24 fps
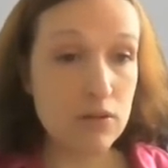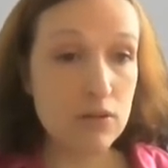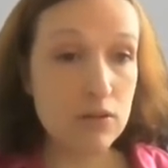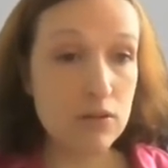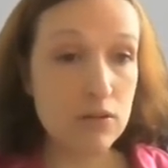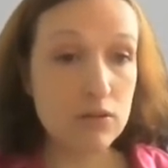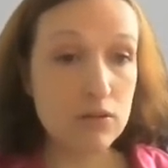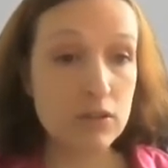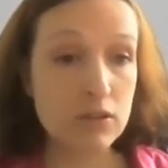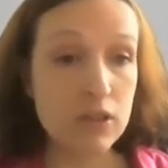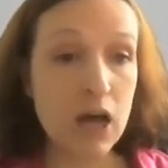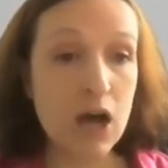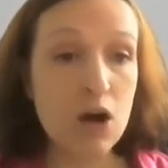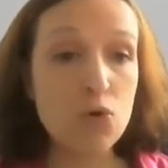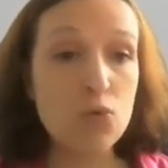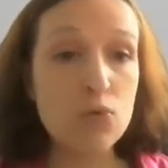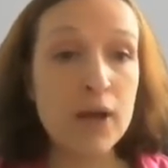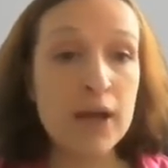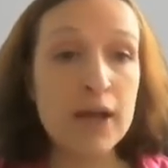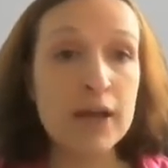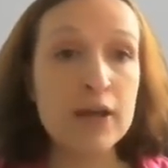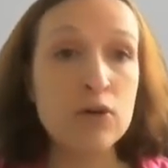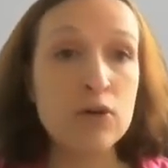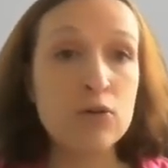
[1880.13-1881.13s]
now
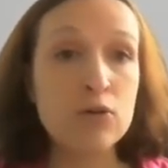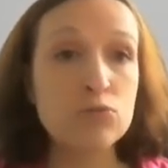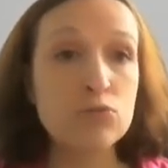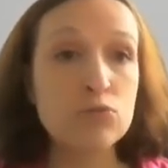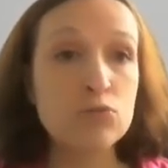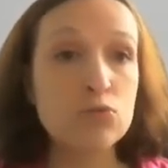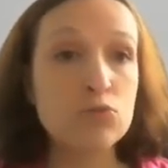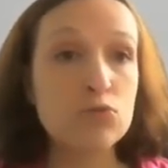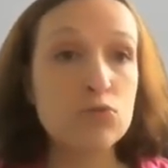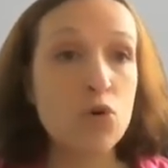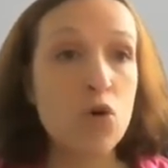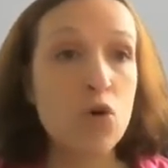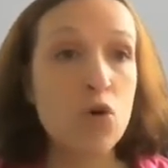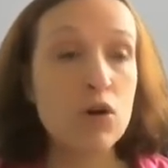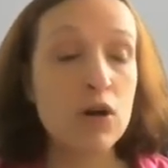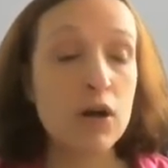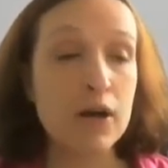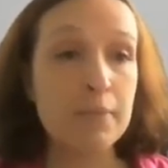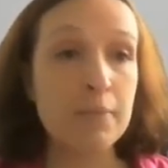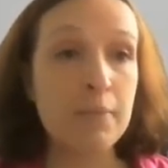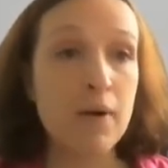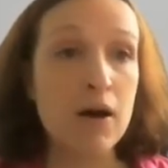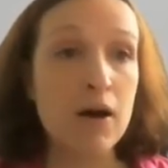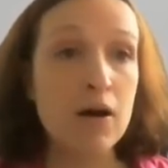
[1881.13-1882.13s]
we're going to talk
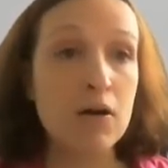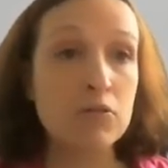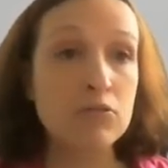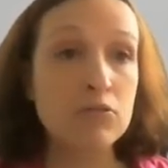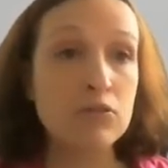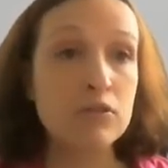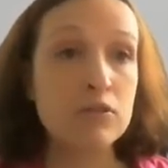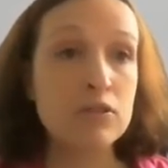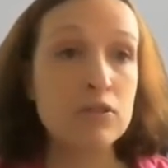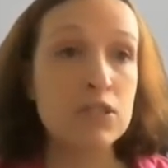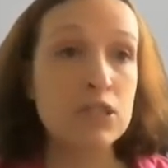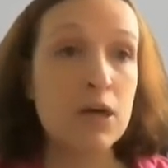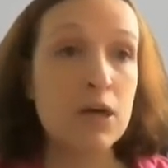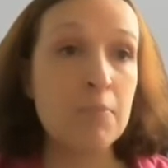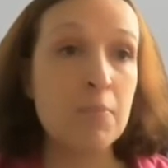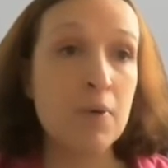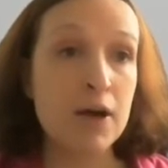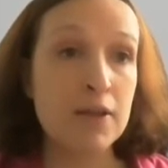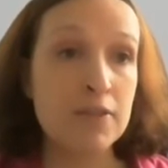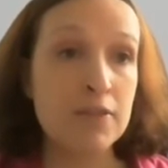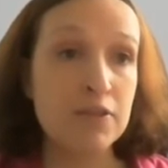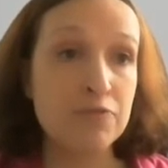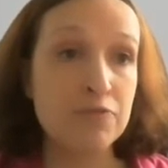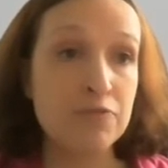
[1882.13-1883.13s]
about some
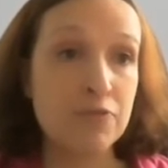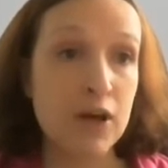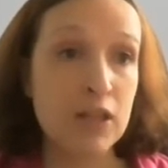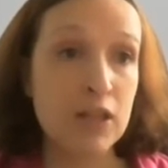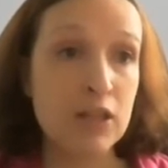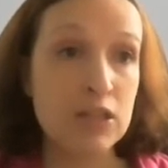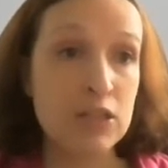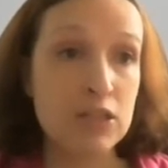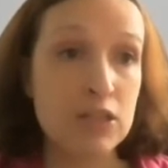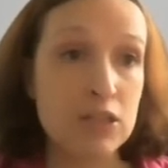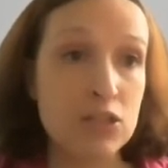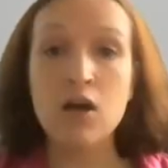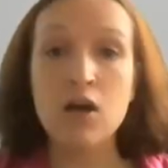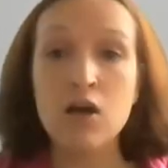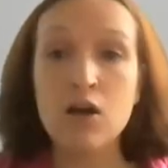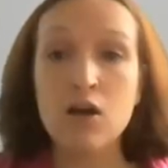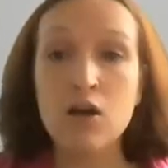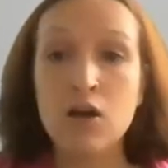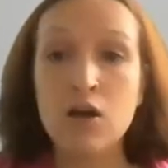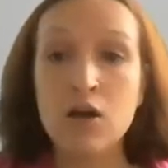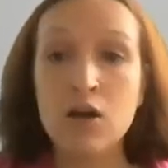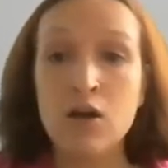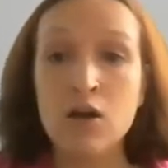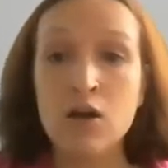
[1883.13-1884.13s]
other fallacies
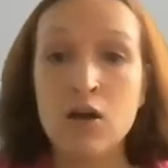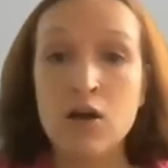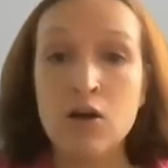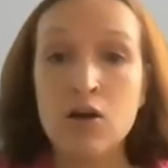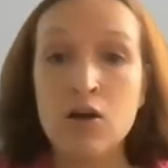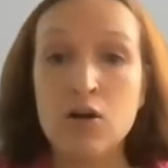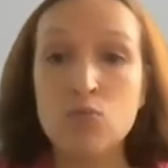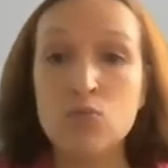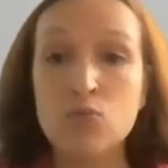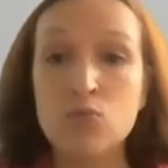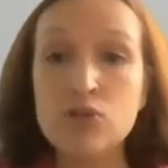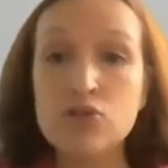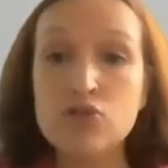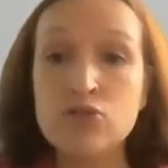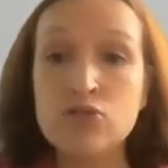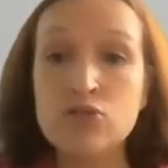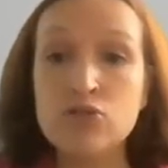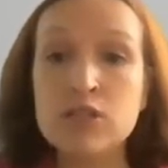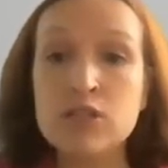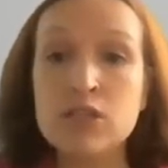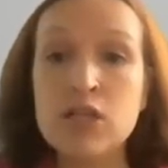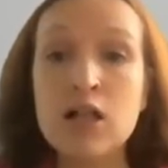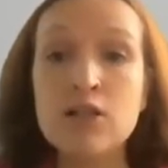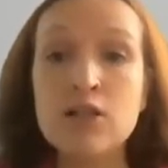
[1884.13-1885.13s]
which
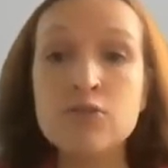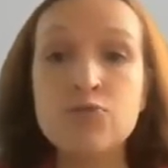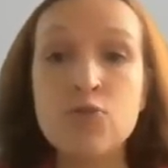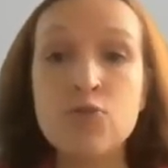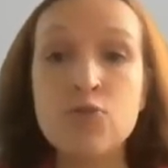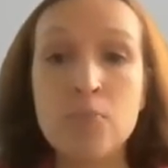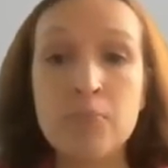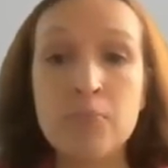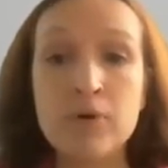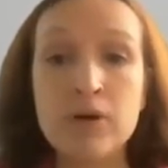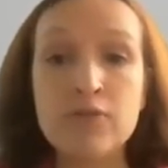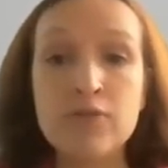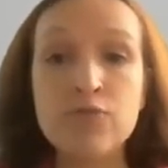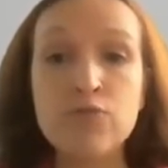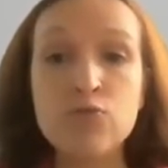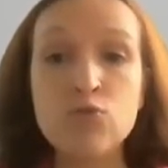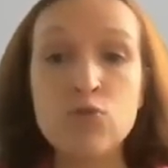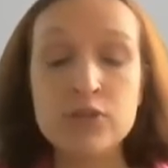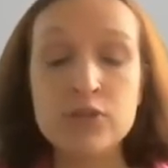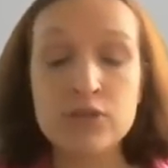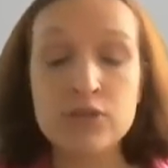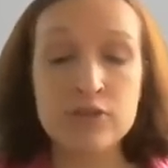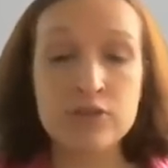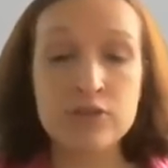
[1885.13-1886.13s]
result from
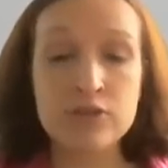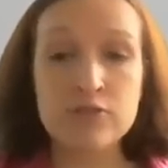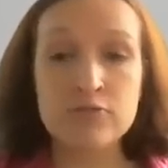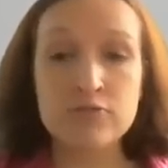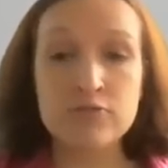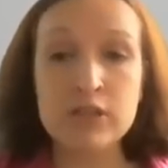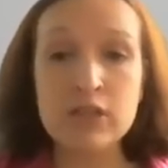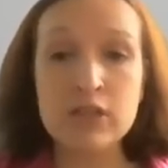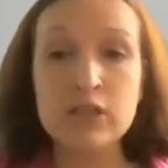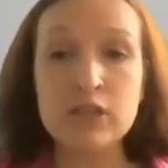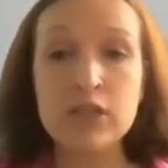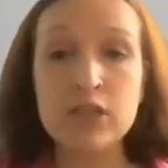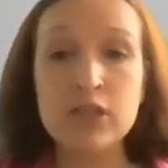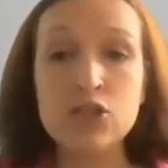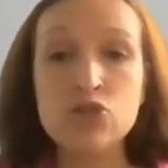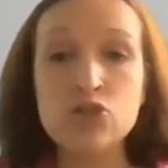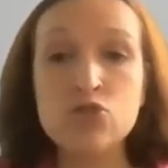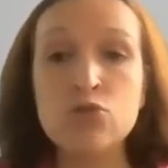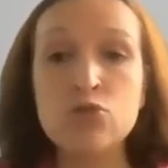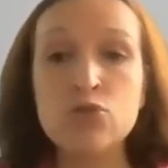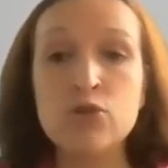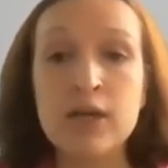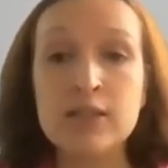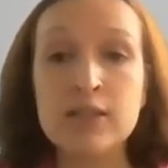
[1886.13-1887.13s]
avoiding the real
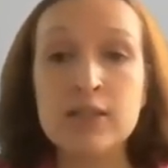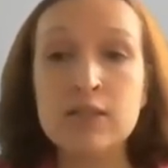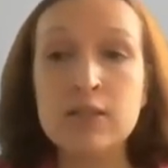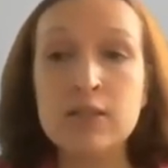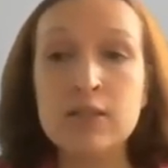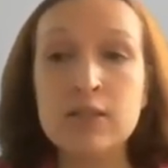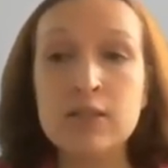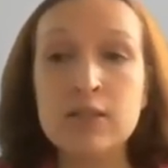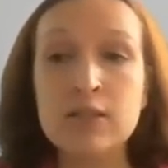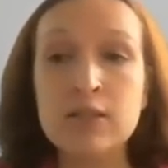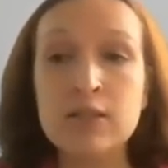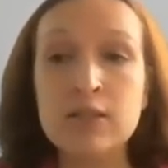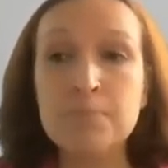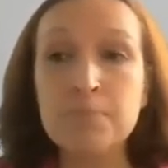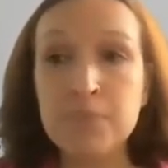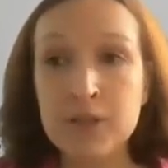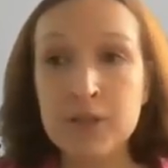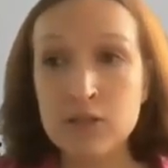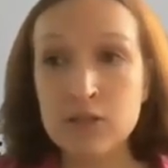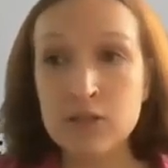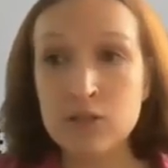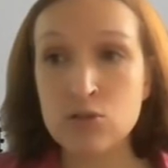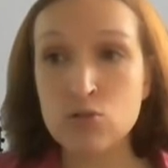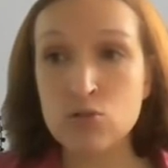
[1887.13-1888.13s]
issue and
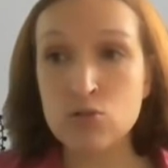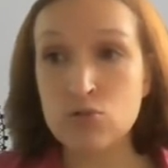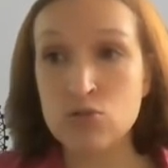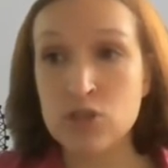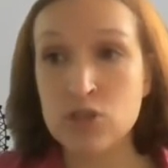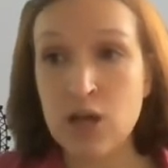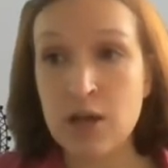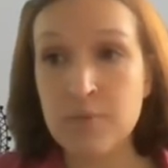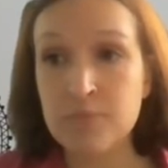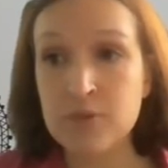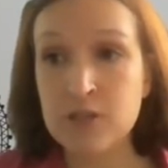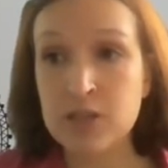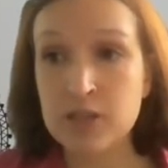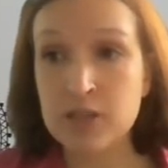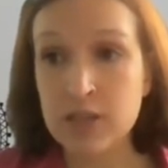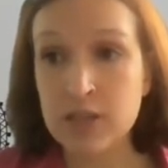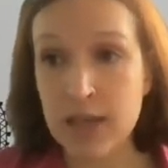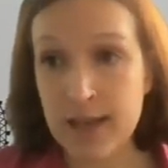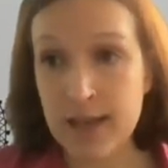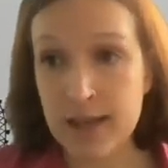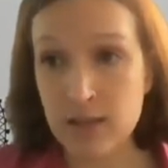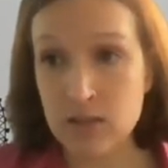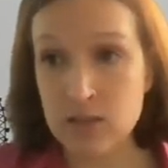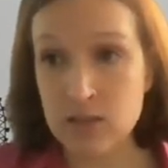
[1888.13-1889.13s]
appealing to something
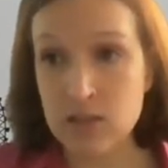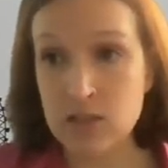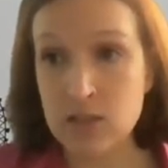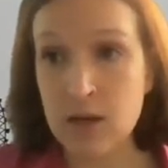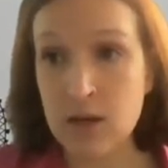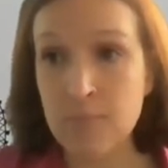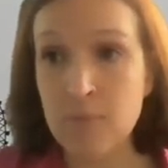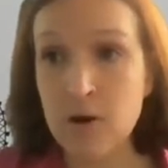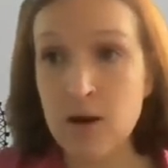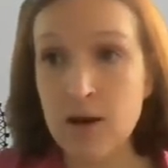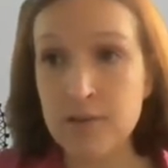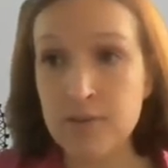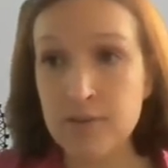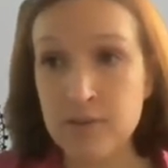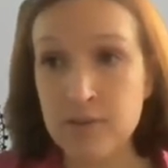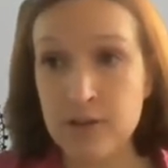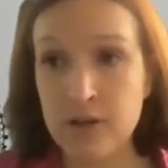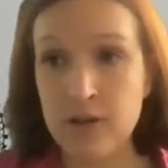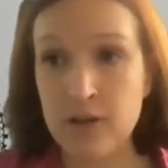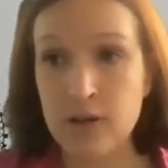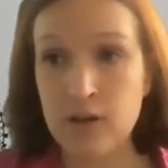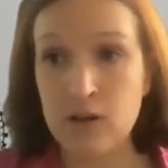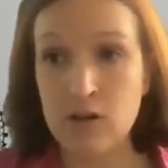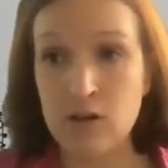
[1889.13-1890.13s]
else, some
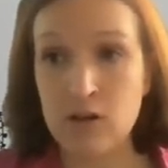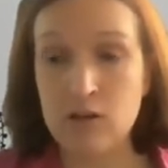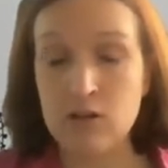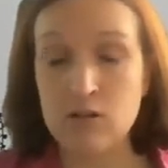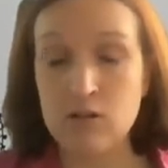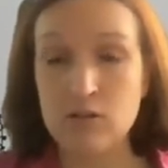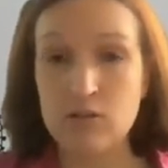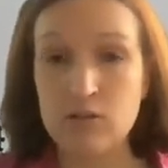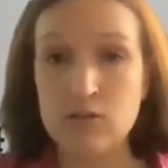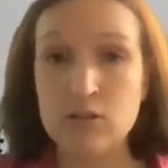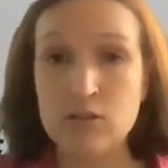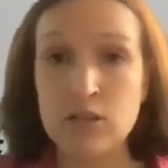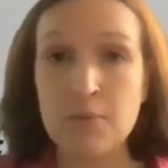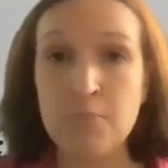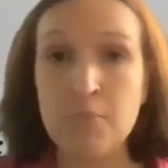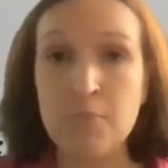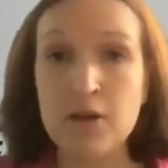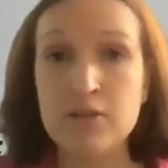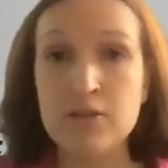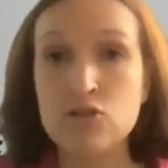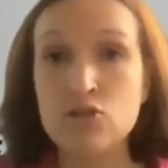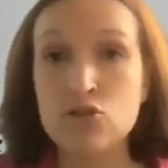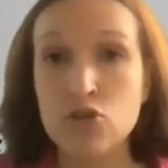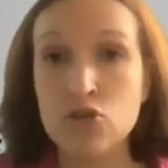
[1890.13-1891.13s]
other
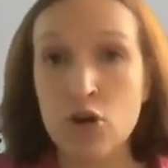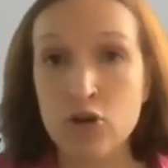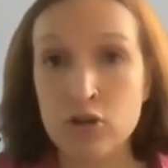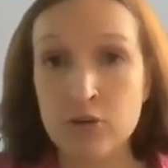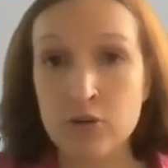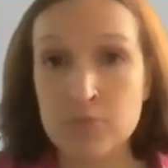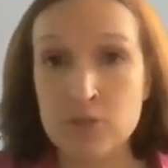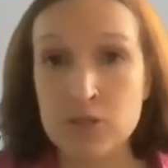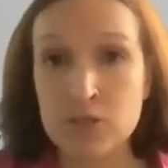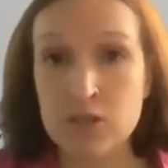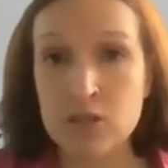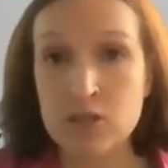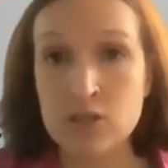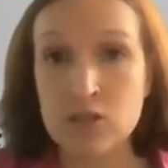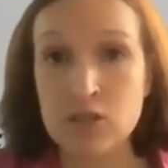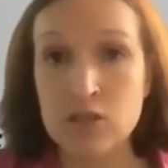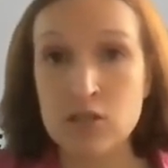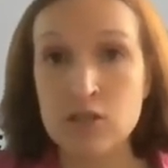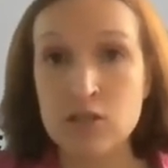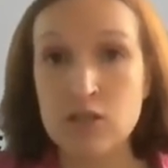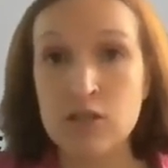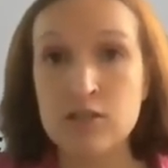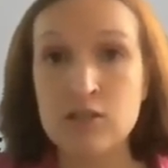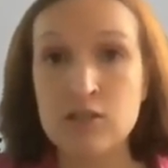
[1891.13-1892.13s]

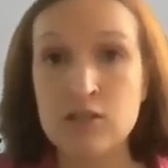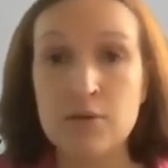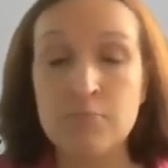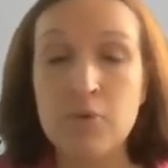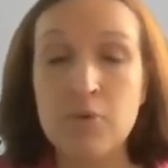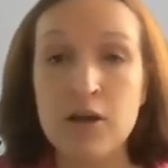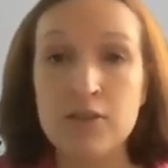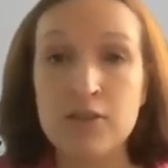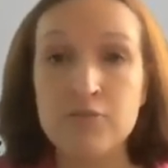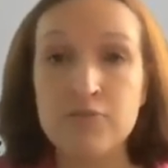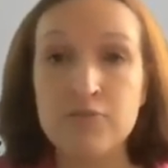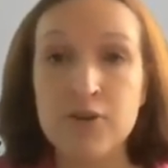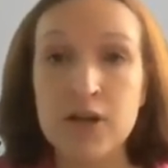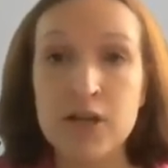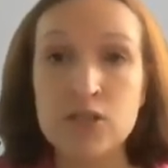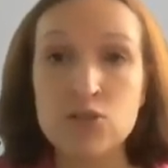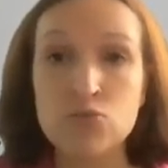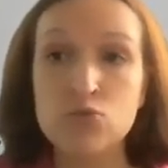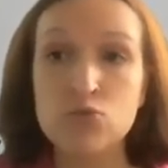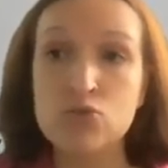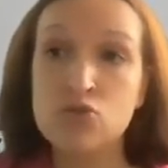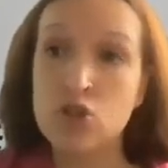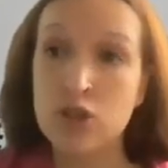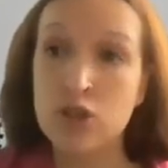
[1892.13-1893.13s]
circumstances and some other facts
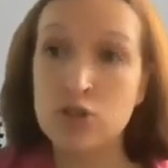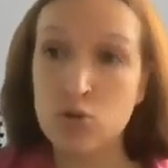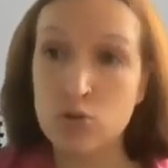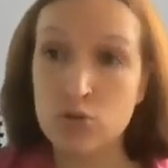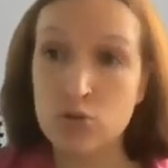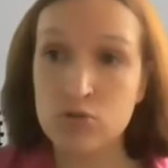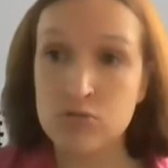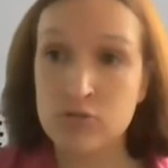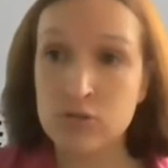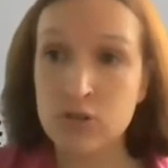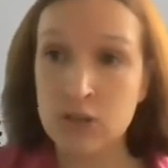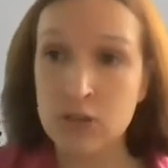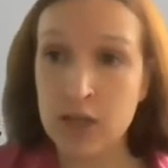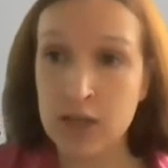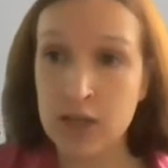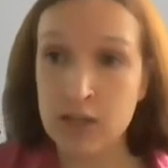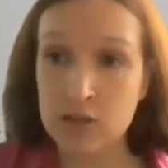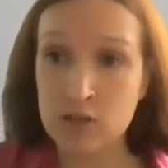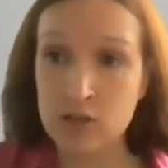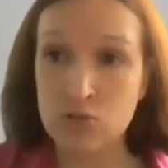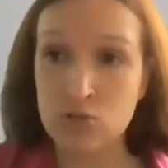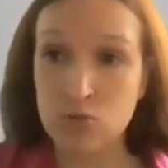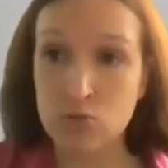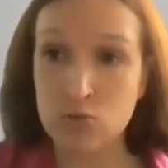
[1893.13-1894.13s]
which are not
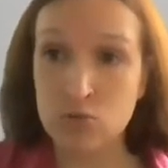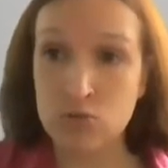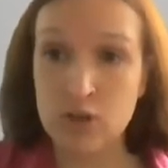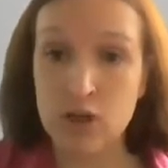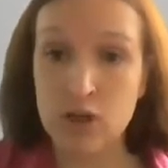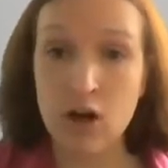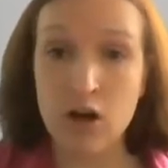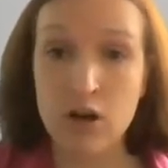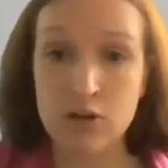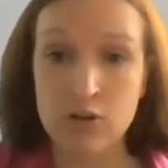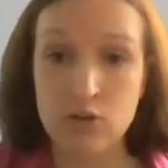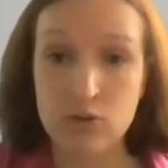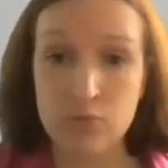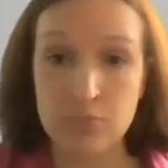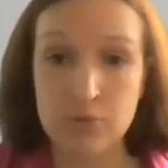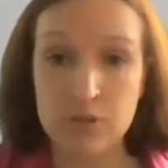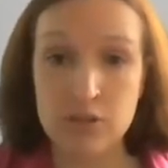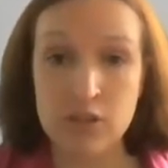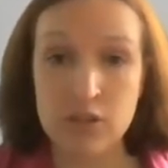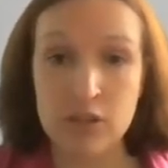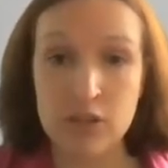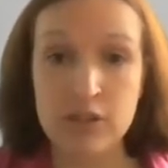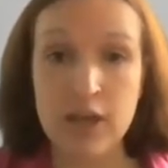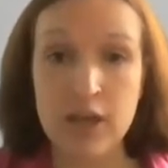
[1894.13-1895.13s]
related to the
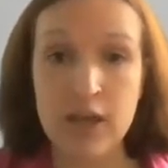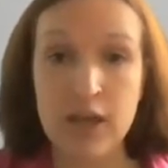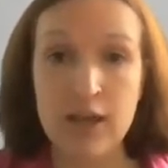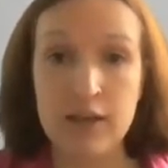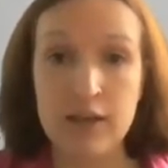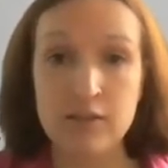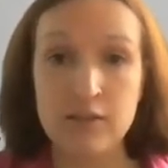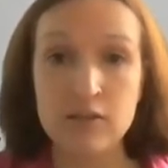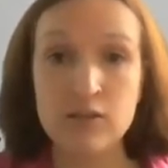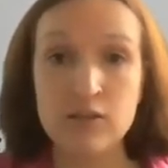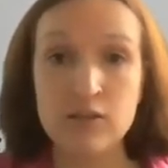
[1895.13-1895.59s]
argument at hand.